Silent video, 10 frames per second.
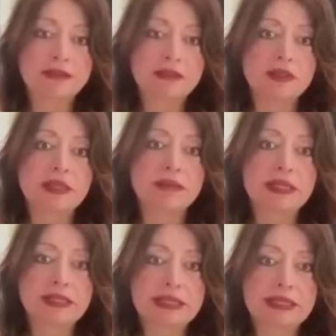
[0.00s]
the
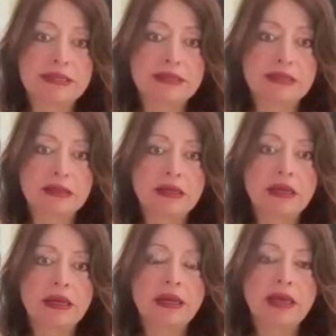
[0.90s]
abilities.
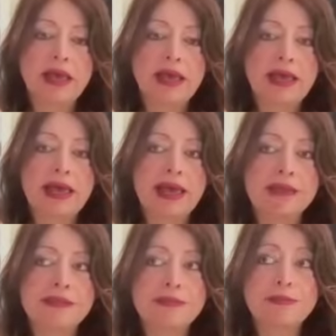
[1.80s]

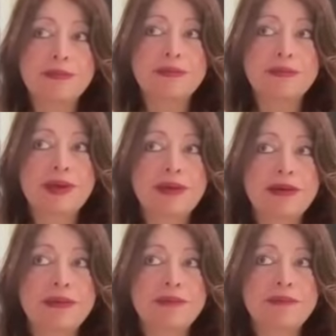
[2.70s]
And
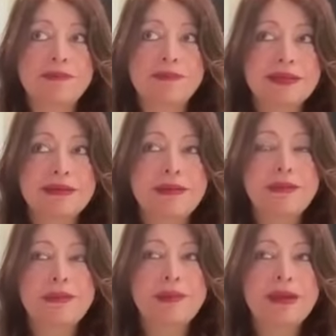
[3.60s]
um,
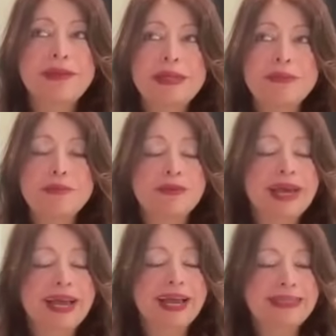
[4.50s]
I would say
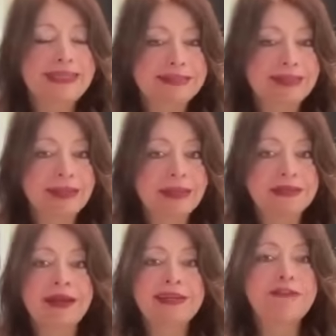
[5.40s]
practicing, not
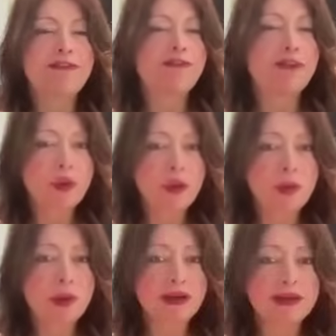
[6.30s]
in a faux
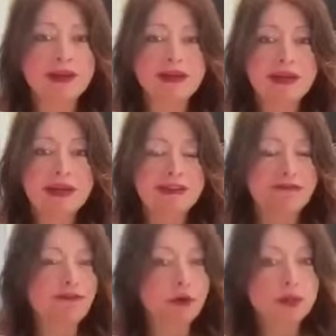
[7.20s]

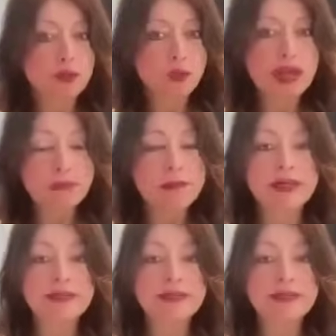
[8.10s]
enforced way, but